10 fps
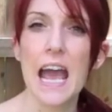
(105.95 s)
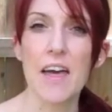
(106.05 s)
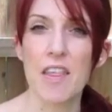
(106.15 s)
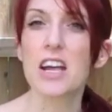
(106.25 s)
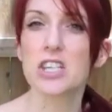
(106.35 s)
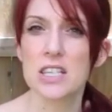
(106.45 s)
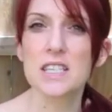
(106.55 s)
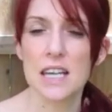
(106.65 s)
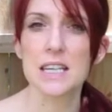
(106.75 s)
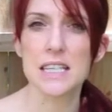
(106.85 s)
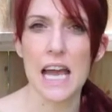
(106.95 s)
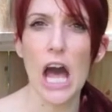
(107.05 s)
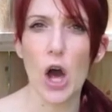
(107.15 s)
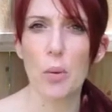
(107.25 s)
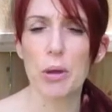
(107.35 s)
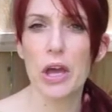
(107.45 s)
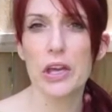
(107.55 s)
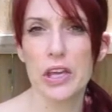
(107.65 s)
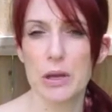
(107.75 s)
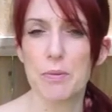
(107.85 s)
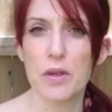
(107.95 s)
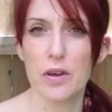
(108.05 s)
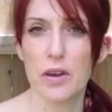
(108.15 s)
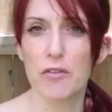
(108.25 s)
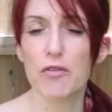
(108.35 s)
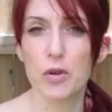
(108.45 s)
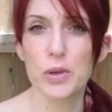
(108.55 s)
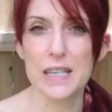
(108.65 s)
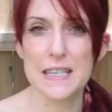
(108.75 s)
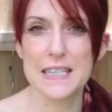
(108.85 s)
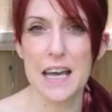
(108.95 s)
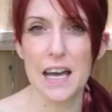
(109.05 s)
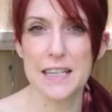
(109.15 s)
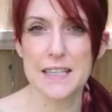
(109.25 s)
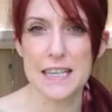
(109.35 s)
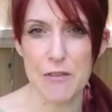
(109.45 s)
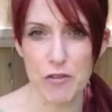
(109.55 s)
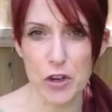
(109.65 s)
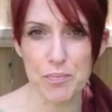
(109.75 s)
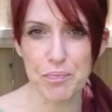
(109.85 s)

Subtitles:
and that does tend to help keep the fruit inside safer.